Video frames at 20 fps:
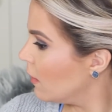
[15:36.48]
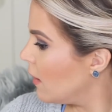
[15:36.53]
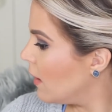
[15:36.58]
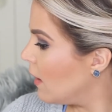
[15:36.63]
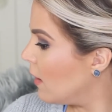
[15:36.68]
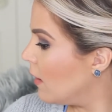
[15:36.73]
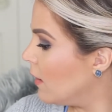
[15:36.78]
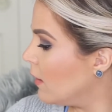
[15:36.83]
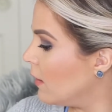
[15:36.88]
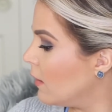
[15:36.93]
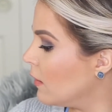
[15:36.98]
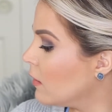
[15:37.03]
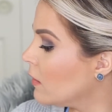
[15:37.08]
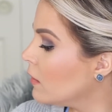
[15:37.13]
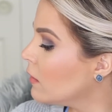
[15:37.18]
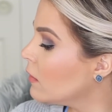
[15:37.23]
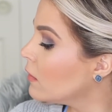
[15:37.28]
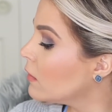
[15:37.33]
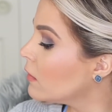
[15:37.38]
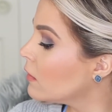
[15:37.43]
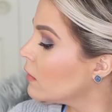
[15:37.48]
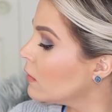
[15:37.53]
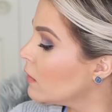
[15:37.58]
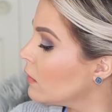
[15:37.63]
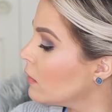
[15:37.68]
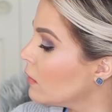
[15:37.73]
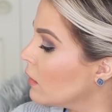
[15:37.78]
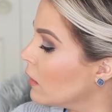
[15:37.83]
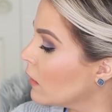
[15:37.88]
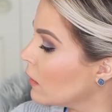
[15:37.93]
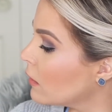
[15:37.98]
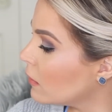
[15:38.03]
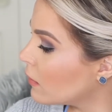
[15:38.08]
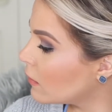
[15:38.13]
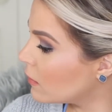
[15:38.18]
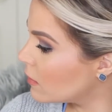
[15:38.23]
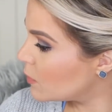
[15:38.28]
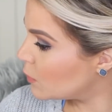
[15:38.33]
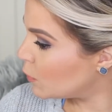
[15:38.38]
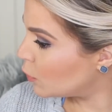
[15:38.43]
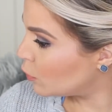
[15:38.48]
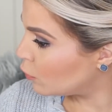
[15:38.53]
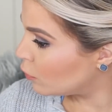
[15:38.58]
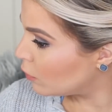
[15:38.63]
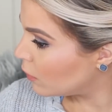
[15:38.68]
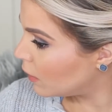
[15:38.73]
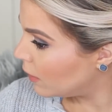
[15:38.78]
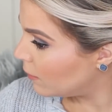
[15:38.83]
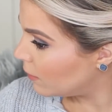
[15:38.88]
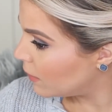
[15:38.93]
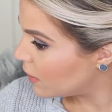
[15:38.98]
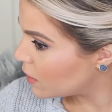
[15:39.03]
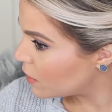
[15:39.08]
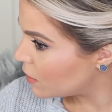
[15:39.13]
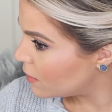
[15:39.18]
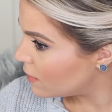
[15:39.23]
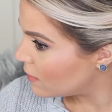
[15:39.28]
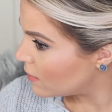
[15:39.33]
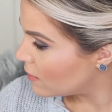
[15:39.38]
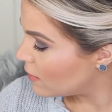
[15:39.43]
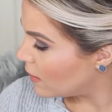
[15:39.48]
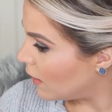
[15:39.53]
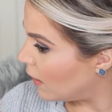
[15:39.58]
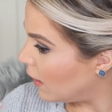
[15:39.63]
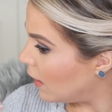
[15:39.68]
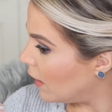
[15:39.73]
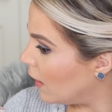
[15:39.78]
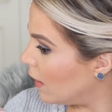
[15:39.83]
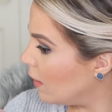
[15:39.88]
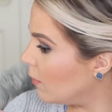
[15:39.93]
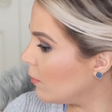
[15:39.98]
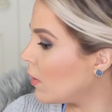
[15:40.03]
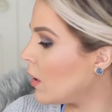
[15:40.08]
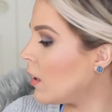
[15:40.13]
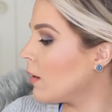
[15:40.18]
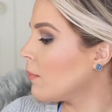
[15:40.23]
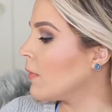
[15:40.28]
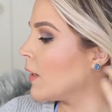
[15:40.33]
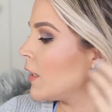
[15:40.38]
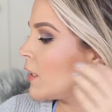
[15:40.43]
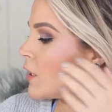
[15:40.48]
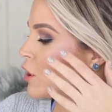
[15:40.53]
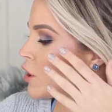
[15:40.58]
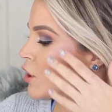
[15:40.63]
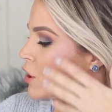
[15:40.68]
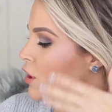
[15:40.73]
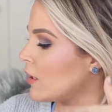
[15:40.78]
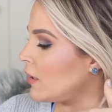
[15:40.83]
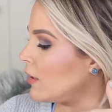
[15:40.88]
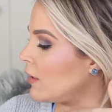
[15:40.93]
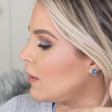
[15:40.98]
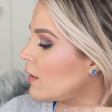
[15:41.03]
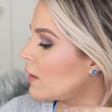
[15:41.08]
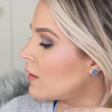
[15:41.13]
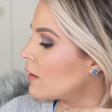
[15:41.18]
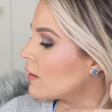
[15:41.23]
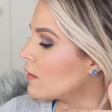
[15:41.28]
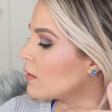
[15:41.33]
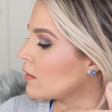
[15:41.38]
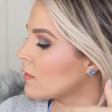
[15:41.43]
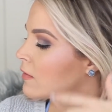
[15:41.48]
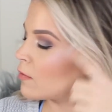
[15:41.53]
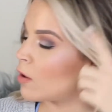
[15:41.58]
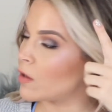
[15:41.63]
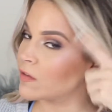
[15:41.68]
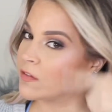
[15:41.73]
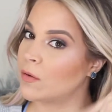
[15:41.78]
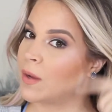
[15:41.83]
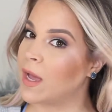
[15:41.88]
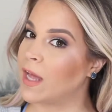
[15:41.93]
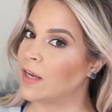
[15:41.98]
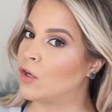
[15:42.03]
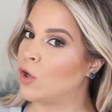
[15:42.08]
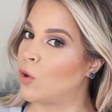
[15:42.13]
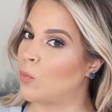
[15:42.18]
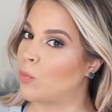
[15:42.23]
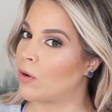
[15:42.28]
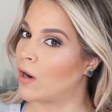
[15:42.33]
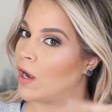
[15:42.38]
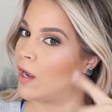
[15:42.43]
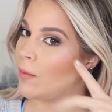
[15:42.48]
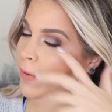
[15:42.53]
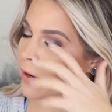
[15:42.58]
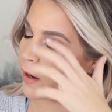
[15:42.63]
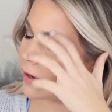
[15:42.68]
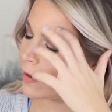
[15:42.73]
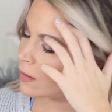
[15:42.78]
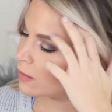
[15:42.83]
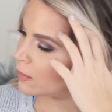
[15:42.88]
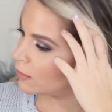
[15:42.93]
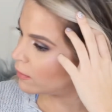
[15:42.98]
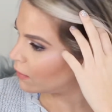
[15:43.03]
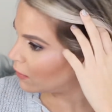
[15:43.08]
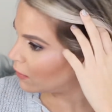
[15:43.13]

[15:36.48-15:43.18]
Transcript: And it looks pretty much the same on my cheek. This also had no primer.